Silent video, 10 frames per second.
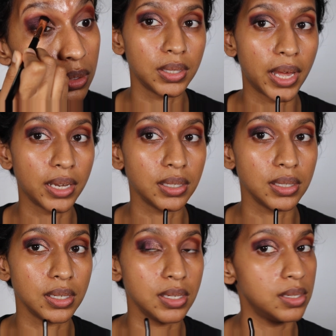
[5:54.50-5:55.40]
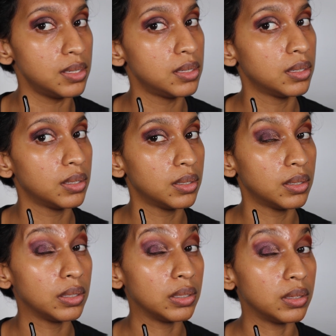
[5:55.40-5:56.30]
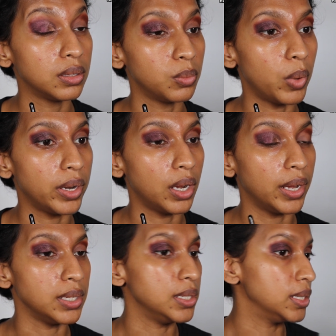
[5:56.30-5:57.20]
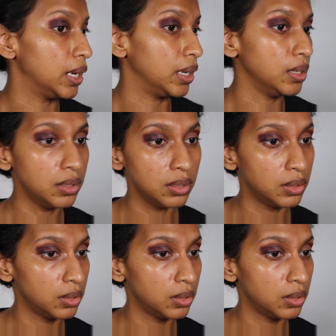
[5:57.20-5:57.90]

That is one eye done.